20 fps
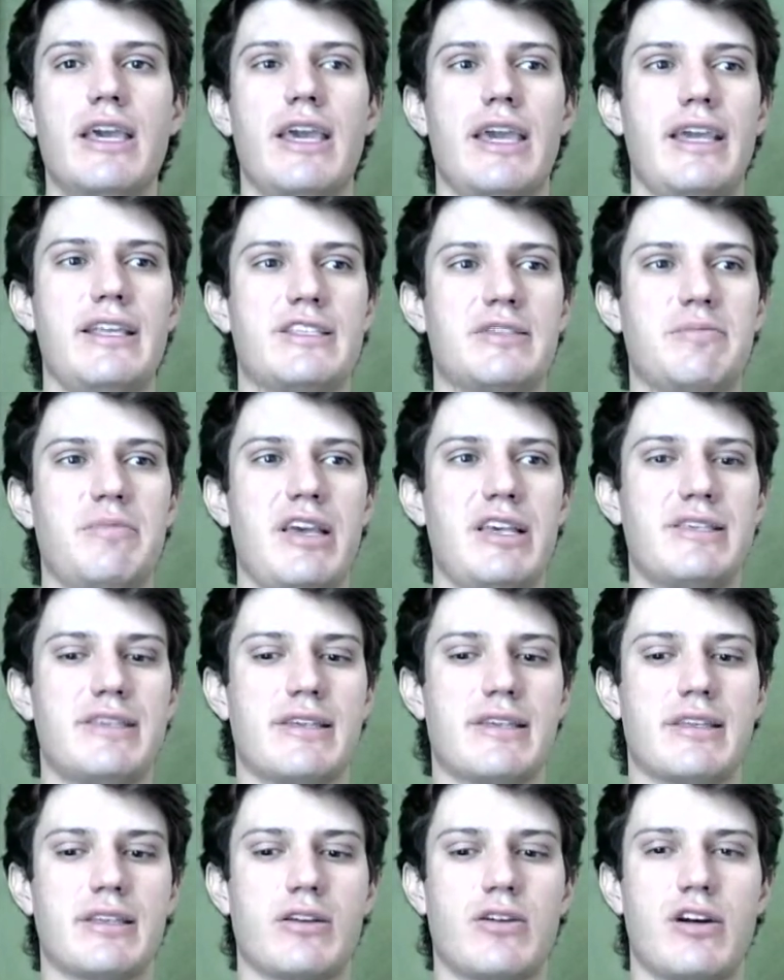It's
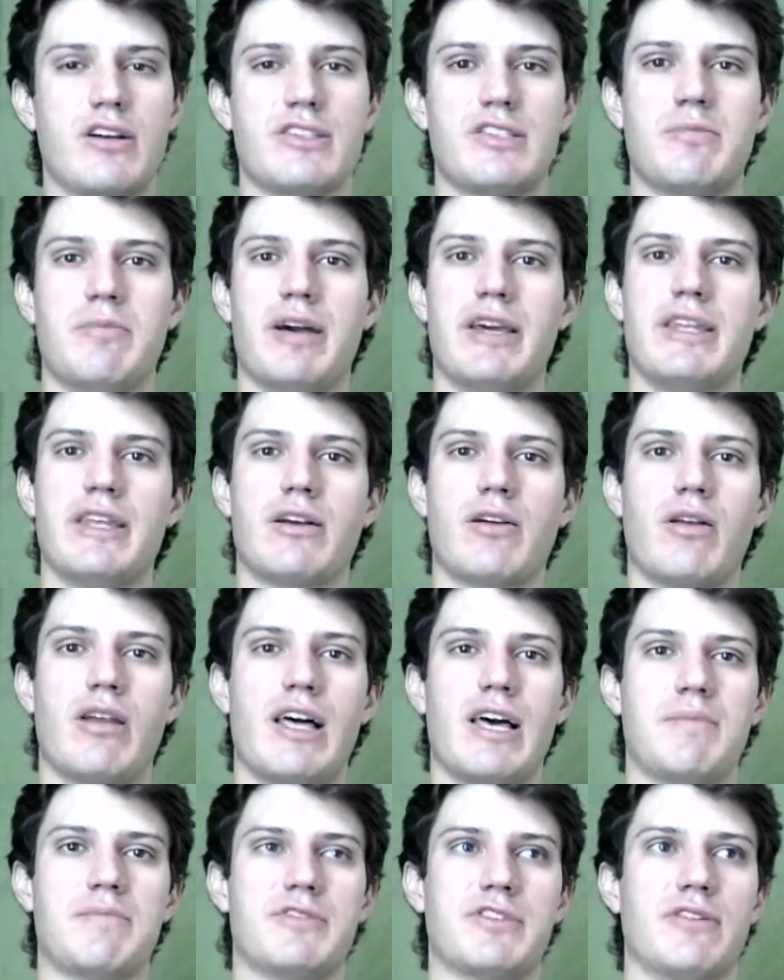basically caused by the
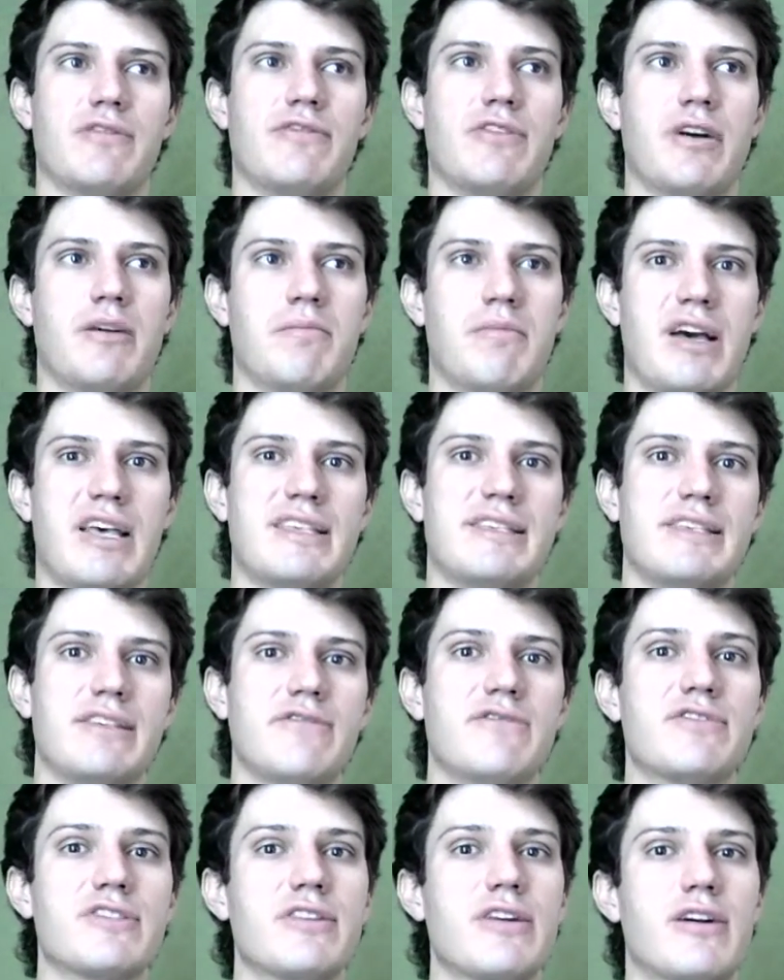collapse of a
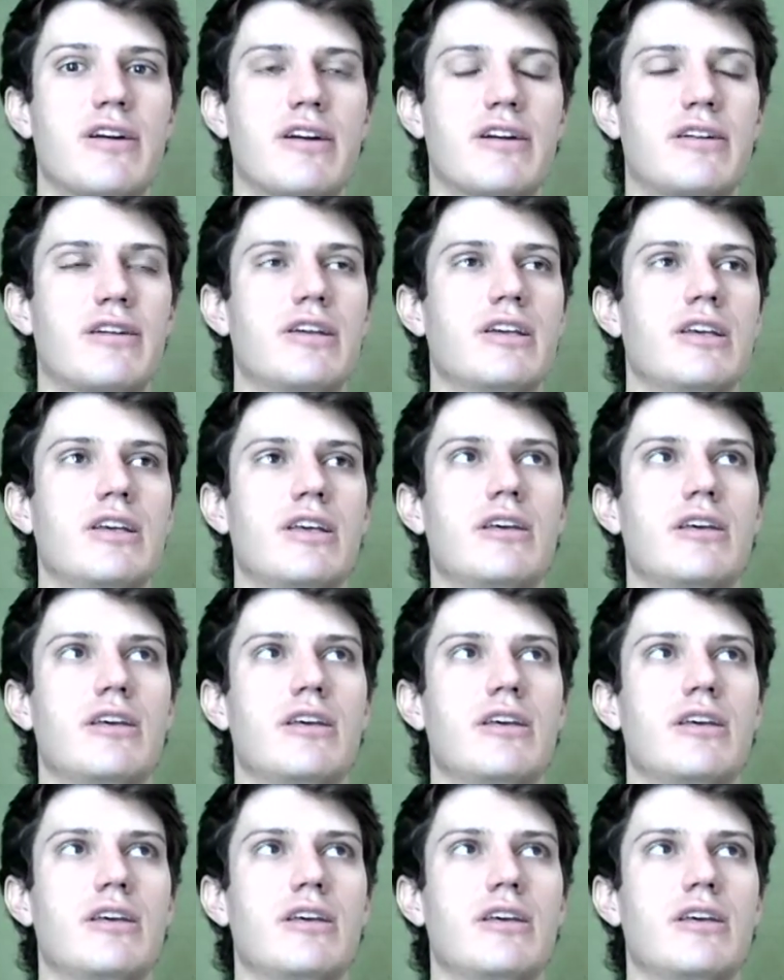massive star,